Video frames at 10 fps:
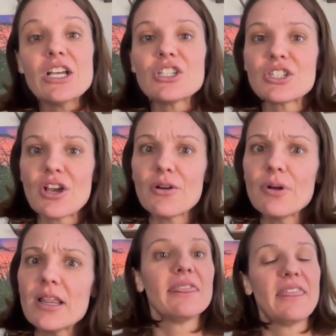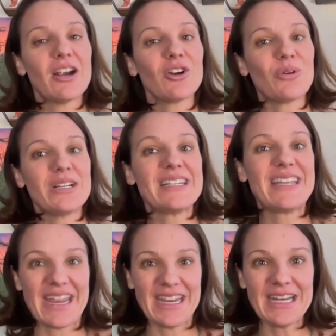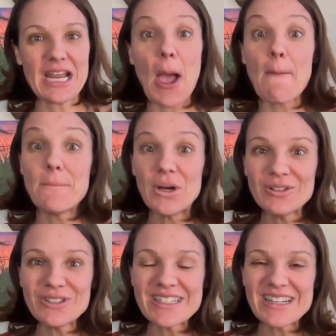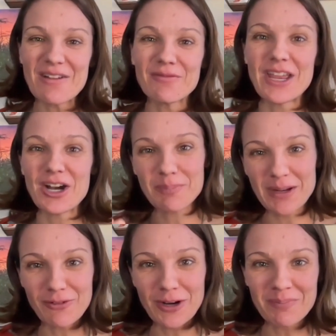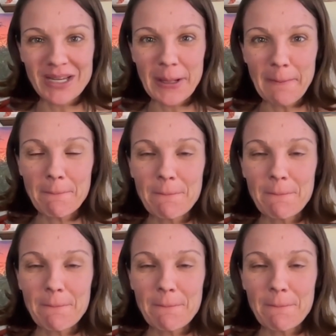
So they are going to gain a boost of therapy from me,